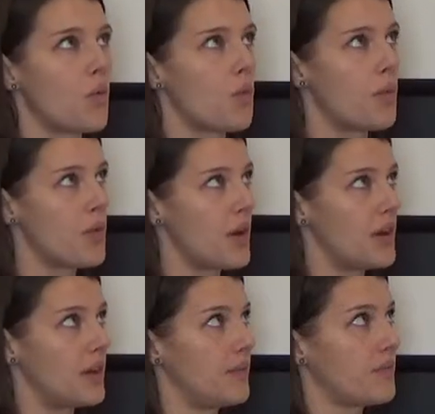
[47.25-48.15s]

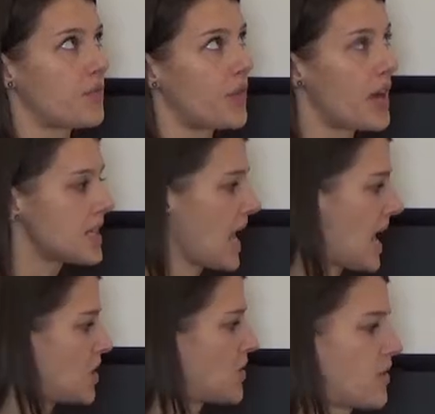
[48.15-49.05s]
the front
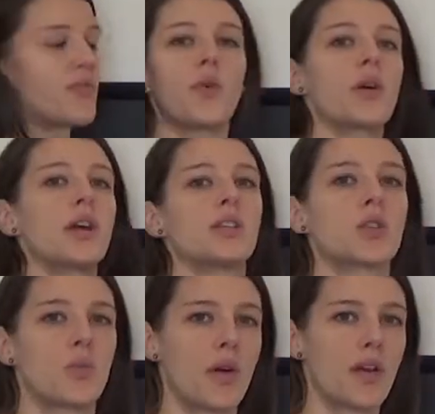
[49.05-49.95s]
edge of the
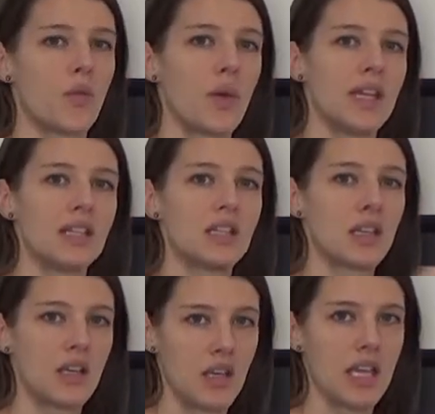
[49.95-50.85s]
forest, where the wind
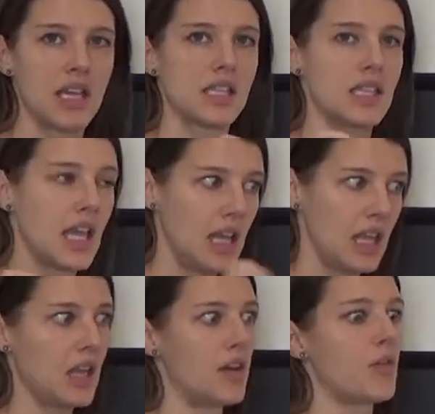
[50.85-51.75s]
is
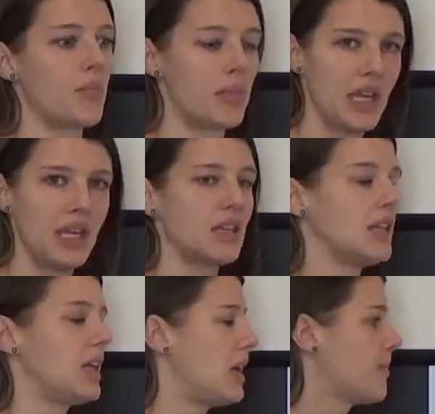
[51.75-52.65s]
hitting it
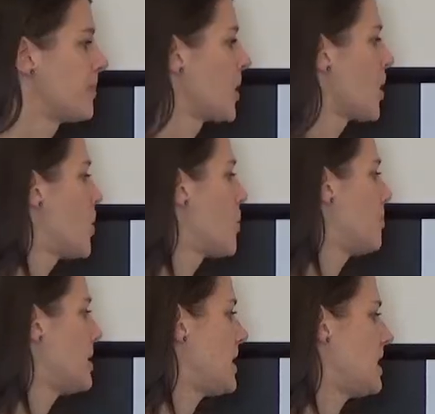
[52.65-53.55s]
repeatedly,
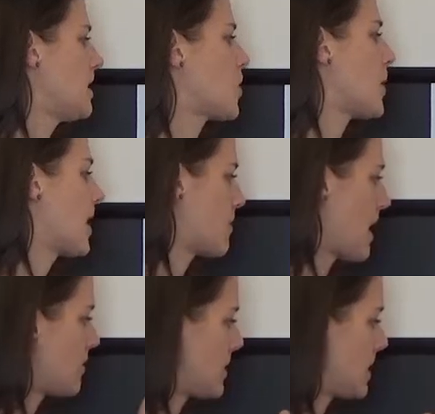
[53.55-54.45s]
will be quite
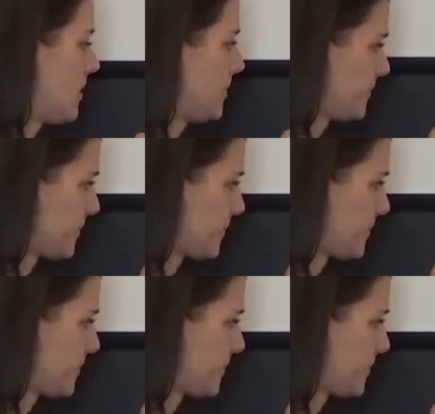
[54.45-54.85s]
rounded.